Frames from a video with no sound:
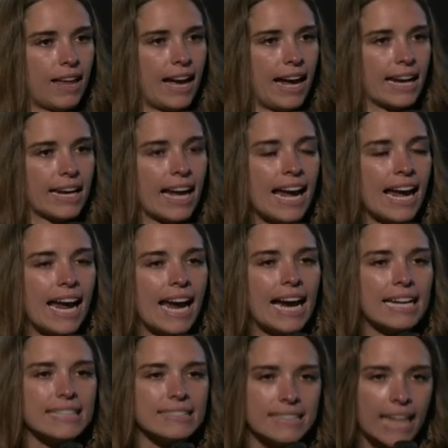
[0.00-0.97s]
Like
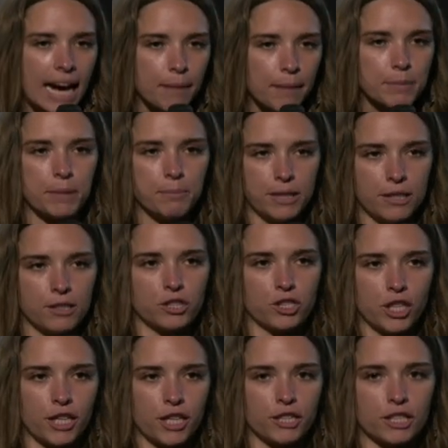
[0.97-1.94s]
it's time to be
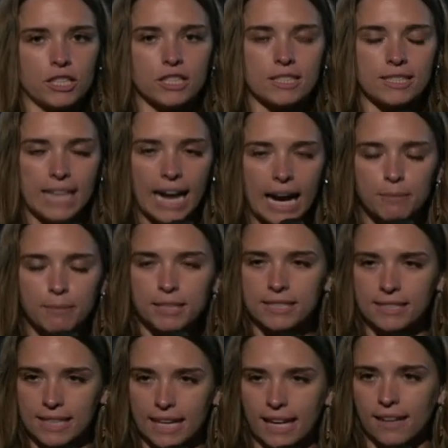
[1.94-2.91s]
the church and it's
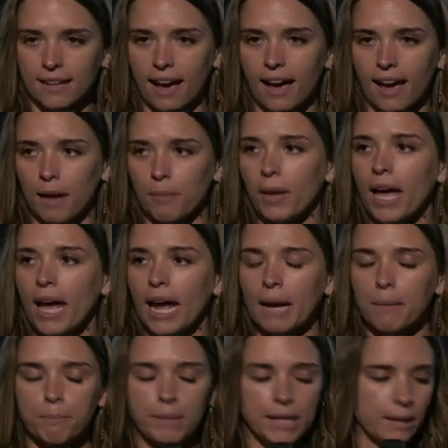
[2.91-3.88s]
time to stand up
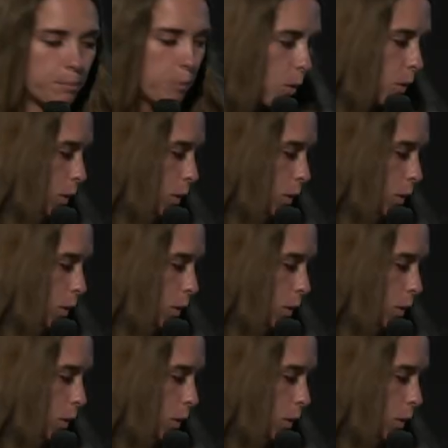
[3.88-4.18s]
and be